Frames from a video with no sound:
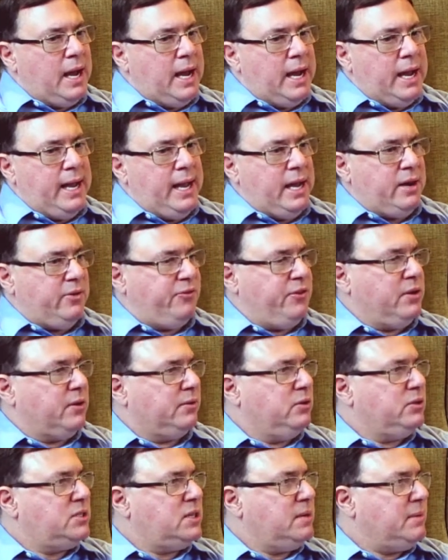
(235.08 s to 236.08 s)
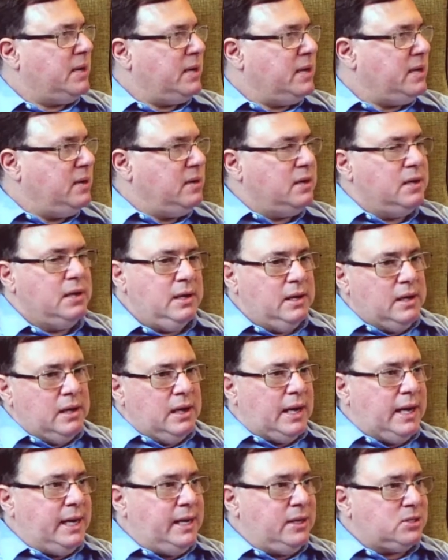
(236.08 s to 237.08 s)
I had a fear of losing money.
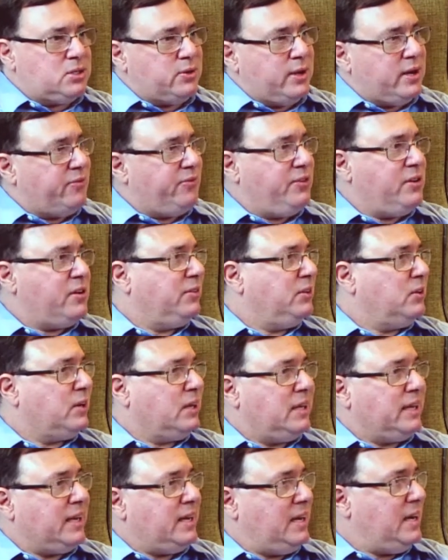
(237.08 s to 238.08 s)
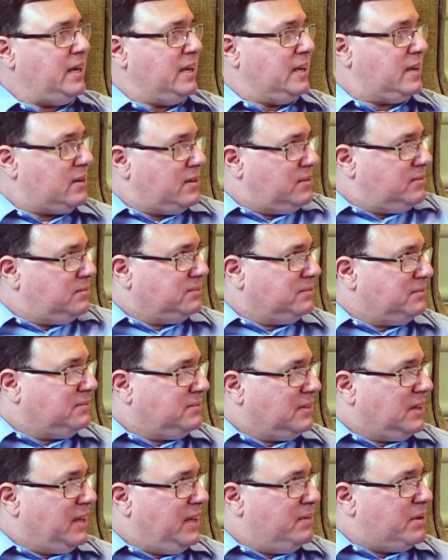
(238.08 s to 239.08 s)
I also had a fear of looking like an idiot,
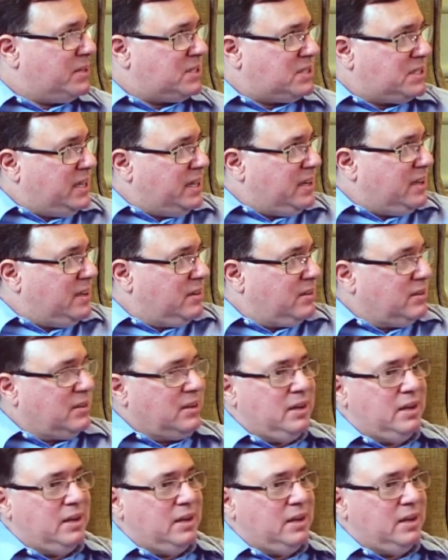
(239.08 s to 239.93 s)
I must say.